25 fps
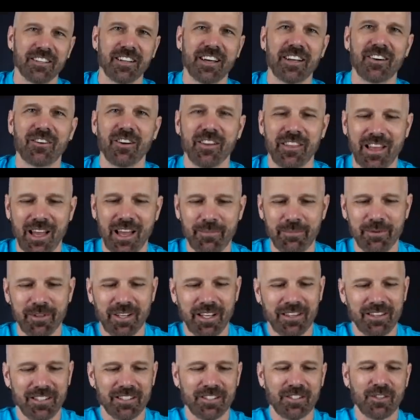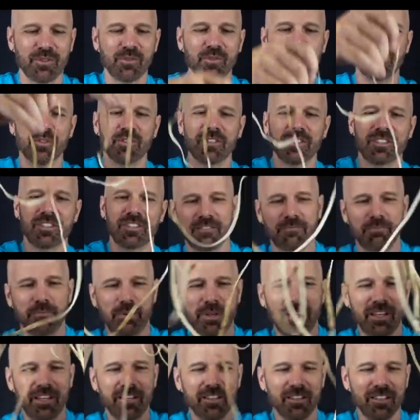Not only that, but you get this cool
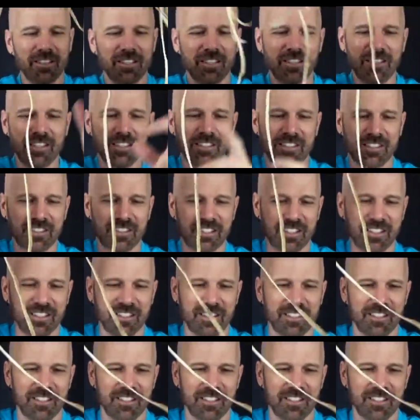peel. Look at this.